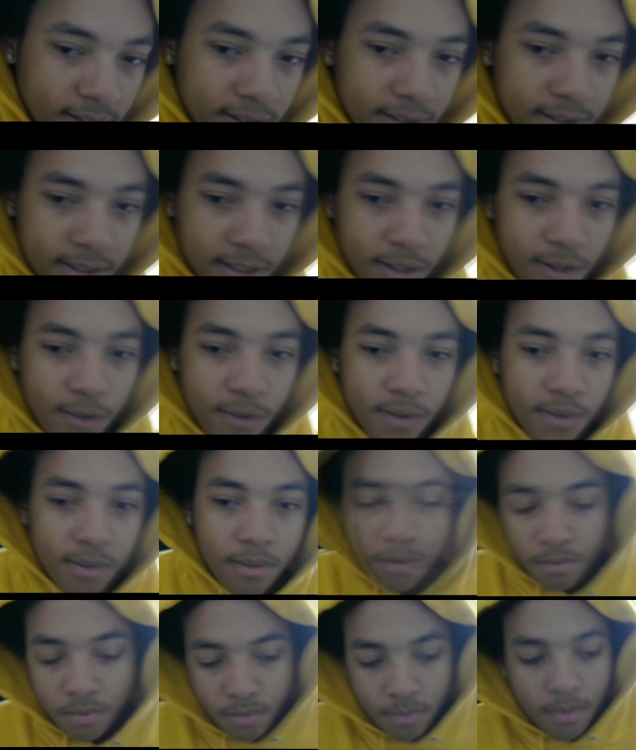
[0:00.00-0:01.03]

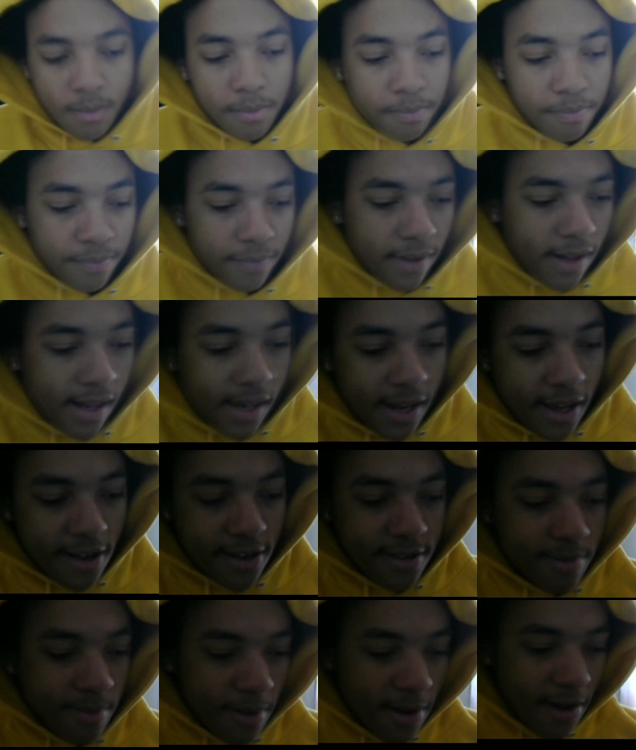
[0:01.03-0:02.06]
So I
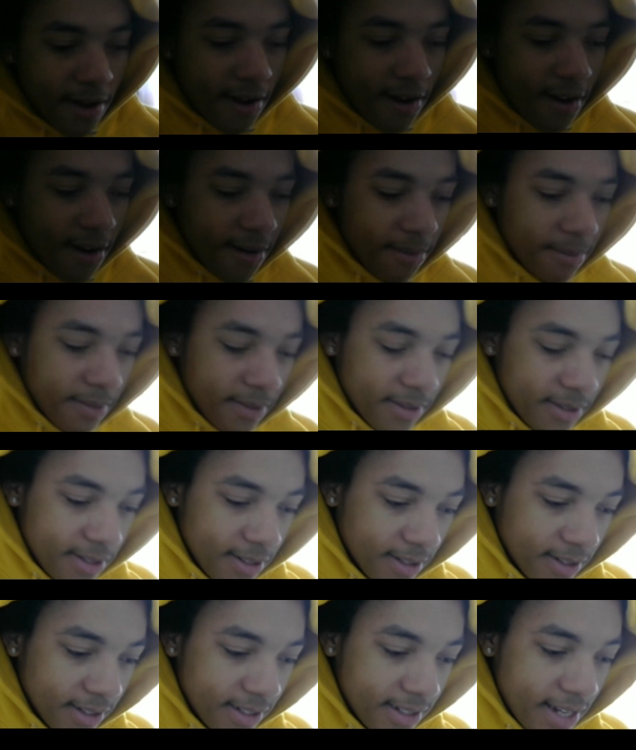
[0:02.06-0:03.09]
lost my arm.
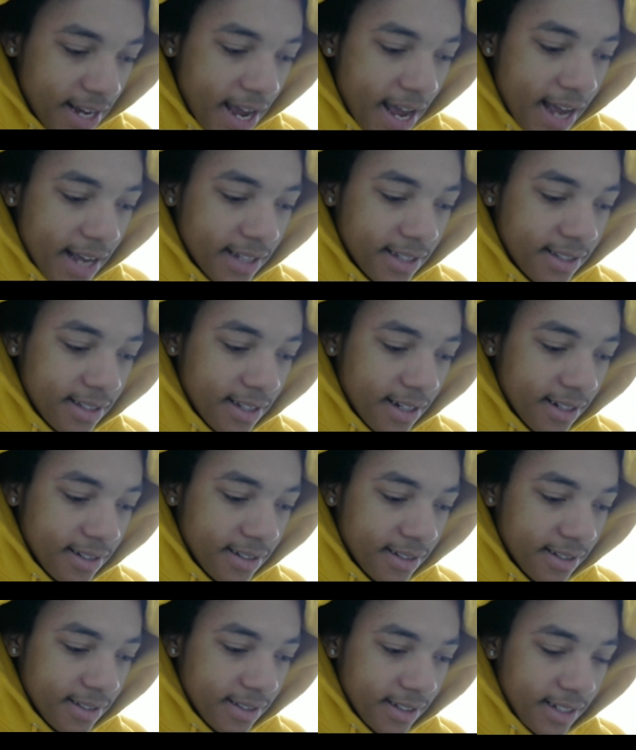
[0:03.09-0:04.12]
So tasks such
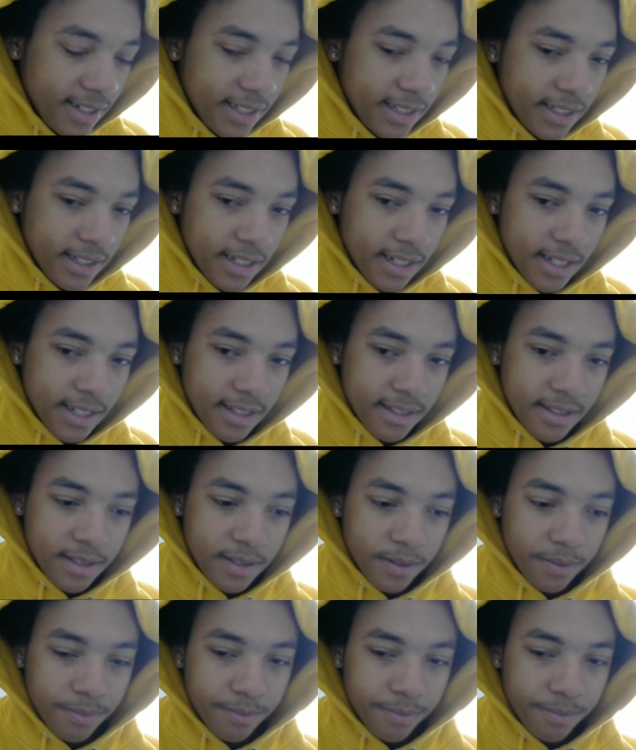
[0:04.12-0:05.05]
as easy as